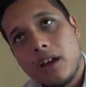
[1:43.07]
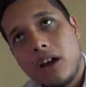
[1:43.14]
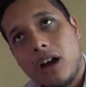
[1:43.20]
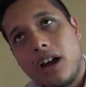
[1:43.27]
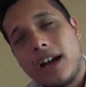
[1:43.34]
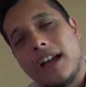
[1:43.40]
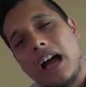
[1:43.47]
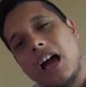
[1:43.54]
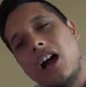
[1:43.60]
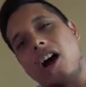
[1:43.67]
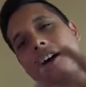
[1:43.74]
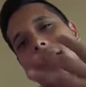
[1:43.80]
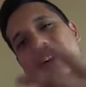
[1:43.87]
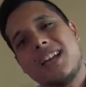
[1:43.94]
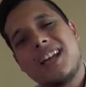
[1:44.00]
Alright, I
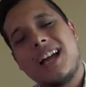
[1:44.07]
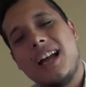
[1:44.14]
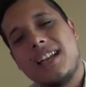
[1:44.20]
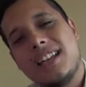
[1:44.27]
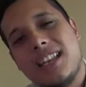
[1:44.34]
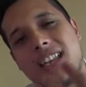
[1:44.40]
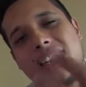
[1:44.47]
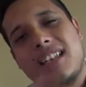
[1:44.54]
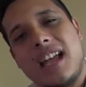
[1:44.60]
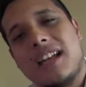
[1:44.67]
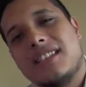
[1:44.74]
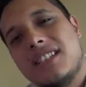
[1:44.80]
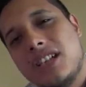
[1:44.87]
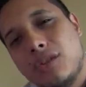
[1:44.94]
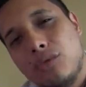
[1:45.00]
already kind of get an
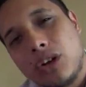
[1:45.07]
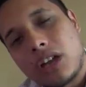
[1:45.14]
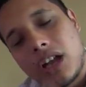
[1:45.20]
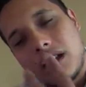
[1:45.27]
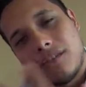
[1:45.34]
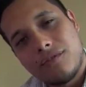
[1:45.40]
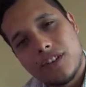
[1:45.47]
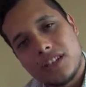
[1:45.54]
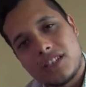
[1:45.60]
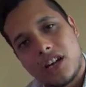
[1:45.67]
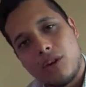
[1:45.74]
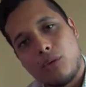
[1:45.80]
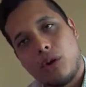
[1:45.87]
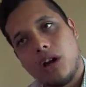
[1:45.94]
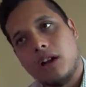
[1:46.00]
idea of what kind of fish I
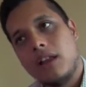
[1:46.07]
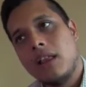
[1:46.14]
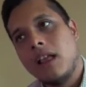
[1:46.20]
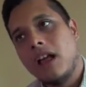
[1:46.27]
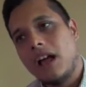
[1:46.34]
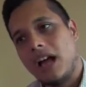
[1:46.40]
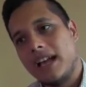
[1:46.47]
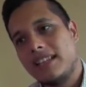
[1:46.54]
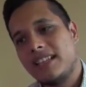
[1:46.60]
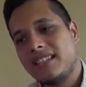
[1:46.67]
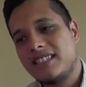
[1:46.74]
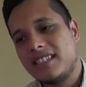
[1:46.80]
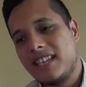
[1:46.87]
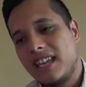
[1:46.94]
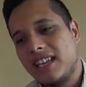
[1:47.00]
want. I need
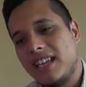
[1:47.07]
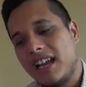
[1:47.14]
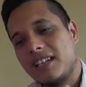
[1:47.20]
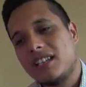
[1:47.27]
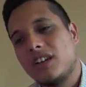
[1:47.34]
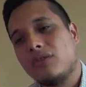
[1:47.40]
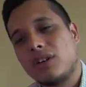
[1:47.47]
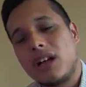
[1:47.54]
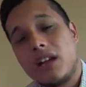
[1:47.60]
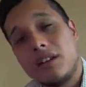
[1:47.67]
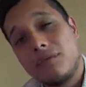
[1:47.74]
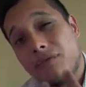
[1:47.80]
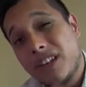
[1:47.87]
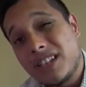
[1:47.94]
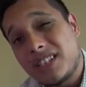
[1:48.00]
to get an idea of what kind
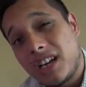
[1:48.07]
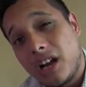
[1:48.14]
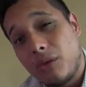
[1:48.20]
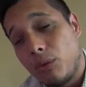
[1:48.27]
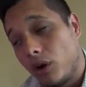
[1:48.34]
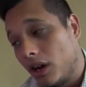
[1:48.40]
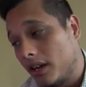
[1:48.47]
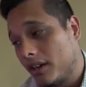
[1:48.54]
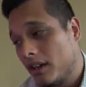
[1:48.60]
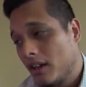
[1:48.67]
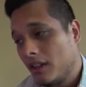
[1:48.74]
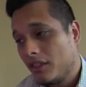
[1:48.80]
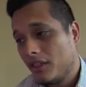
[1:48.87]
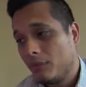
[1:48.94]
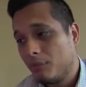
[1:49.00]
of fish I want,
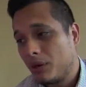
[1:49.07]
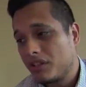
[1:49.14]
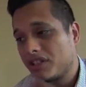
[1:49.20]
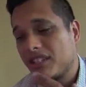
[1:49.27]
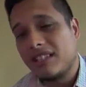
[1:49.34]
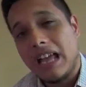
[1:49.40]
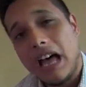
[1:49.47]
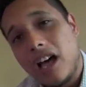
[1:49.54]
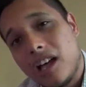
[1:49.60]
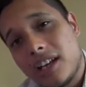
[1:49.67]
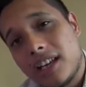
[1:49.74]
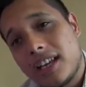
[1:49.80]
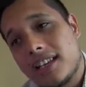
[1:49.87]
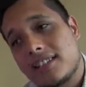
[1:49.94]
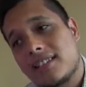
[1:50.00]
the
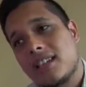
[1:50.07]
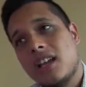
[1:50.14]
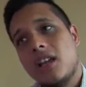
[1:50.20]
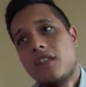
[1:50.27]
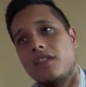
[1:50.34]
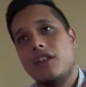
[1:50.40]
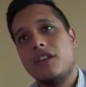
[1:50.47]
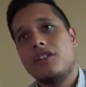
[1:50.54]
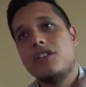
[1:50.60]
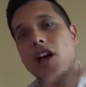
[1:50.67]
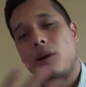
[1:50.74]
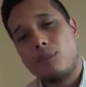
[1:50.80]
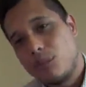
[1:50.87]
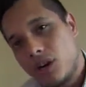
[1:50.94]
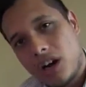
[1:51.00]
personalities, the
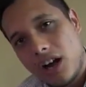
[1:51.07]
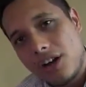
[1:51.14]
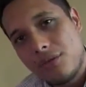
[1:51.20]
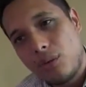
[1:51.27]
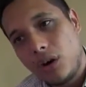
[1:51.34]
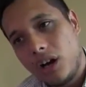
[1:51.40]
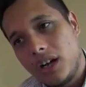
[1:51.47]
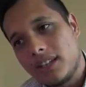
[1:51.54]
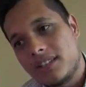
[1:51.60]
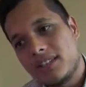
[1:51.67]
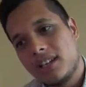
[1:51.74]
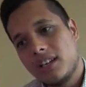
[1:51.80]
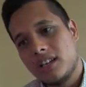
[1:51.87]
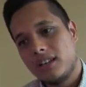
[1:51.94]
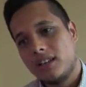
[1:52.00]
number I want,
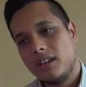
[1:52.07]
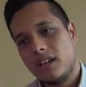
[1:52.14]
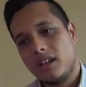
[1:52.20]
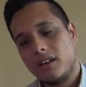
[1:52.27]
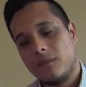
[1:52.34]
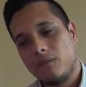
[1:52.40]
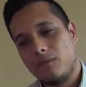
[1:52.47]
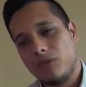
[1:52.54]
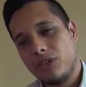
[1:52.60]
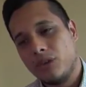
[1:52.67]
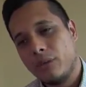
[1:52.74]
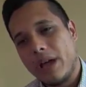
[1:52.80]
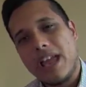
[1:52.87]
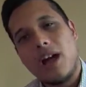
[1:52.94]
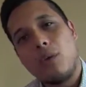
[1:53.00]
the
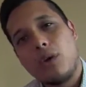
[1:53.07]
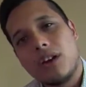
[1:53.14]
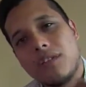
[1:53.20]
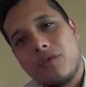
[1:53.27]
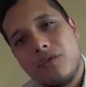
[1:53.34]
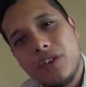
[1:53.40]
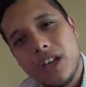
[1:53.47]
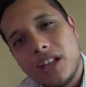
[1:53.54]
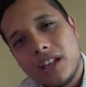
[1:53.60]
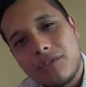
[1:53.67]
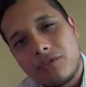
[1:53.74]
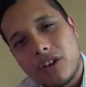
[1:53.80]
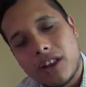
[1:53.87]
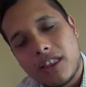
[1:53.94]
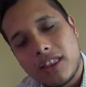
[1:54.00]
way I want to feel in
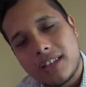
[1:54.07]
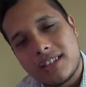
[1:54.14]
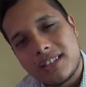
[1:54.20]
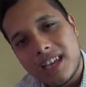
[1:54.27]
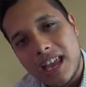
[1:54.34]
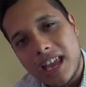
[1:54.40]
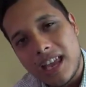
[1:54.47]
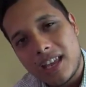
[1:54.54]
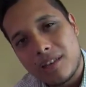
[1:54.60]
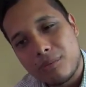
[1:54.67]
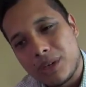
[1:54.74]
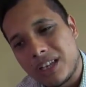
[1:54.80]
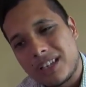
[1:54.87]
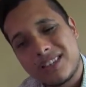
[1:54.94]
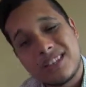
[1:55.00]
front of the tank,
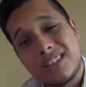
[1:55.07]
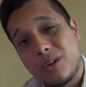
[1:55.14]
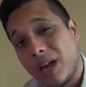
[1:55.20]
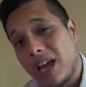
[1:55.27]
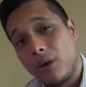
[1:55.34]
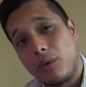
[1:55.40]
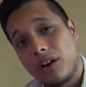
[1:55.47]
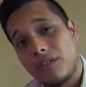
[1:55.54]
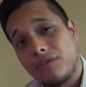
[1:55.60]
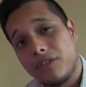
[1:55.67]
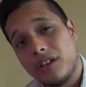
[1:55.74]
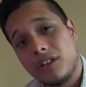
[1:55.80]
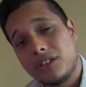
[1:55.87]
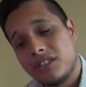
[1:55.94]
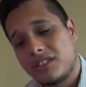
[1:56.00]
because the way I want to
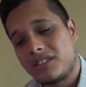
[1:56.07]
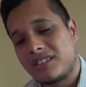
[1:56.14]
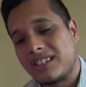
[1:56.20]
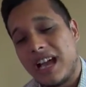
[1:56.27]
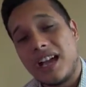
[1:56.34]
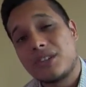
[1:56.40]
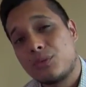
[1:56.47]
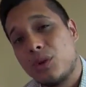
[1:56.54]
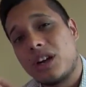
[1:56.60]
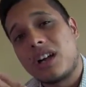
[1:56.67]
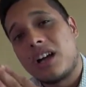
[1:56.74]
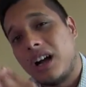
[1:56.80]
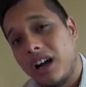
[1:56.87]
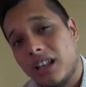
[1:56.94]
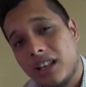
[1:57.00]
feel decides what
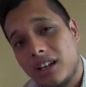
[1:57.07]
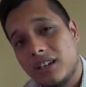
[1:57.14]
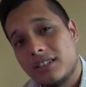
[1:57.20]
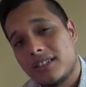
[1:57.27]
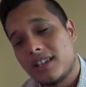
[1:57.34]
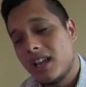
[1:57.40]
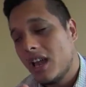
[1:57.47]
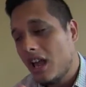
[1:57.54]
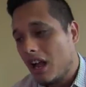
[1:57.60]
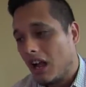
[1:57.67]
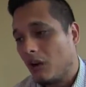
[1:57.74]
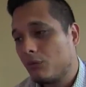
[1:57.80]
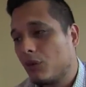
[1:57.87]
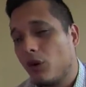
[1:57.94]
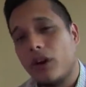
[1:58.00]
colors
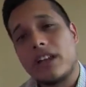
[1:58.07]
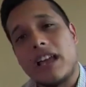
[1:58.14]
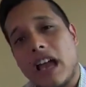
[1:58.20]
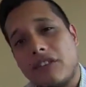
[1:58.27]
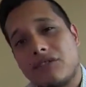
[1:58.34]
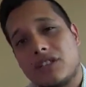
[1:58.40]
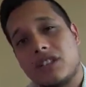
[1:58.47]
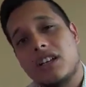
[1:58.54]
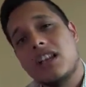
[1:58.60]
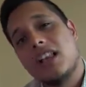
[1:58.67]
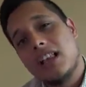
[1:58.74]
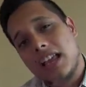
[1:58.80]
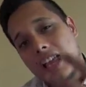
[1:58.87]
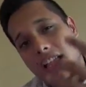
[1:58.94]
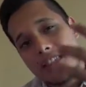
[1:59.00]
I'm going after,
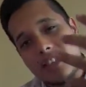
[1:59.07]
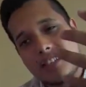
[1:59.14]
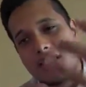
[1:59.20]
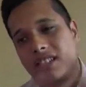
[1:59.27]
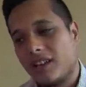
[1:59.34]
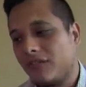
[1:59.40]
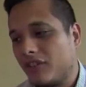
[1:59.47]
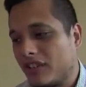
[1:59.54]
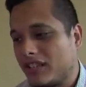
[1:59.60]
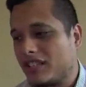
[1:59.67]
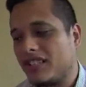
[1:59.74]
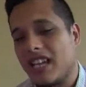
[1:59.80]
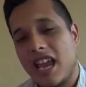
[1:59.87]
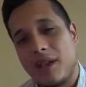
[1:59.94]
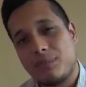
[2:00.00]
and the different
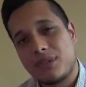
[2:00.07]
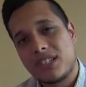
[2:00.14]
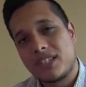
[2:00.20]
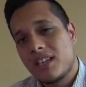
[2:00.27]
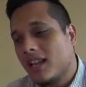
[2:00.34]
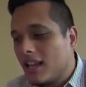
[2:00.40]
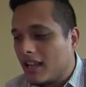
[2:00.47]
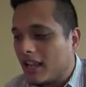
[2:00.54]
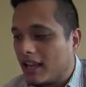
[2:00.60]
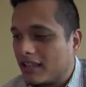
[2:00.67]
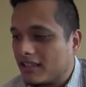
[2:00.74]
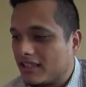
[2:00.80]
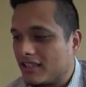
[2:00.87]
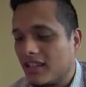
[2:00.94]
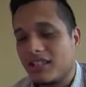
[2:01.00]
shapes in
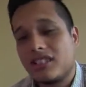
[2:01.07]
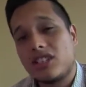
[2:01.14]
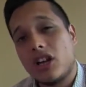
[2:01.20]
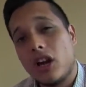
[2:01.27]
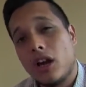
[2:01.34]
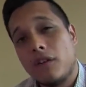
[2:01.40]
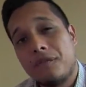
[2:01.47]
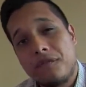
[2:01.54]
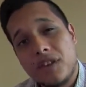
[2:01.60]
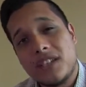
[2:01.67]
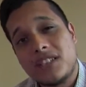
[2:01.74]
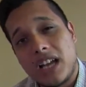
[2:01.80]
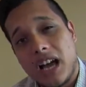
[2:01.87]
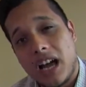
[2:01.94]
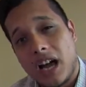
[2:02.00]
such a
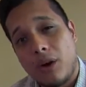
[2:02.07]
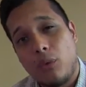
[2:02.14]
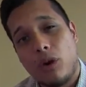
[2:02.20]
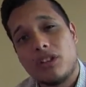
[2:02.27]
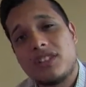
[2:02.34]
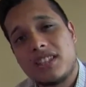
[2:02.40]
fish I want to